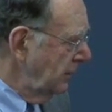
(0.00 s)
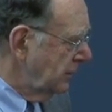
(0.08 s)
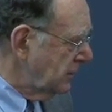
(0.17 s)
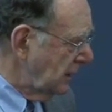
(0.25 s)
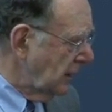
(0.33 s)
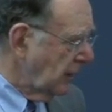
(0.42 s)
to
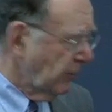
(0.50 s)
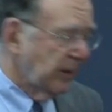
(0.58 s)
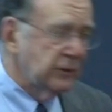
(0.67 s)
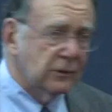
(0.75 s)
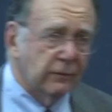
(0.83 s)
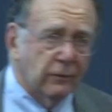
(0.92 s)
see how
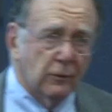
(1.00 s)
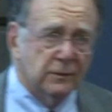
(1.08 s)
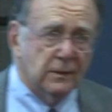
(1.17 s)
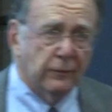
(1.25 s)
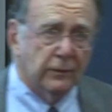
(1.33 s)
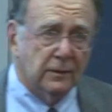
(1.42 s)
much of
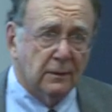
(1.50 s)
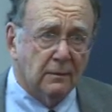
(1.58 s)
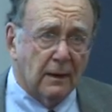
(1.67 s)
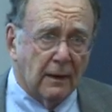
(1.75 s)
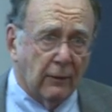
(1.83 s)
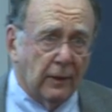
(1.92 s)
those different
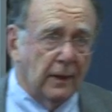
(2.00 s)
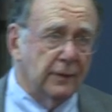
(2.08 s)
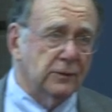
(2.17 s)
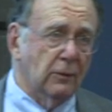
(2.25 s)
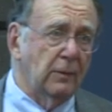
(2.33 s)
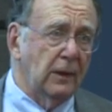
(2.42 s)

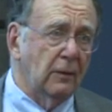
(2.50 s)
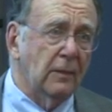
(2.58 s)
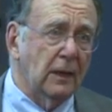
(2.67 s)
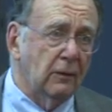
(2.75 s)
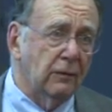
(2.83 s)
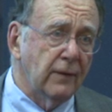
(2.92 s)
RNAs are being
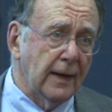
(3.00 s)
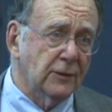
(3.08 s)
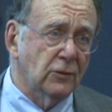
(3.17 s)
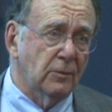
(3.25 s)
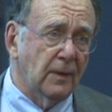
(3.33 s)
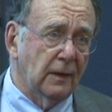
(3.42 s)

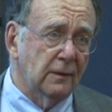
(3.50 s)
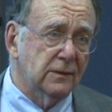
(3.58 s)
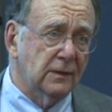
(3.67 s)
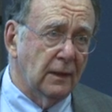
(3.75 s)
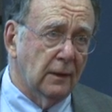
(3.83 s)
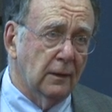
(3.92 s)
manufactured by the
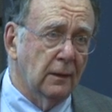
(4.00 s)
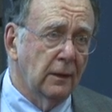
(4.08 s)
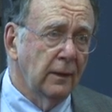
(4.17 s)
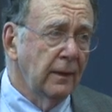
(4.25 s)
cell,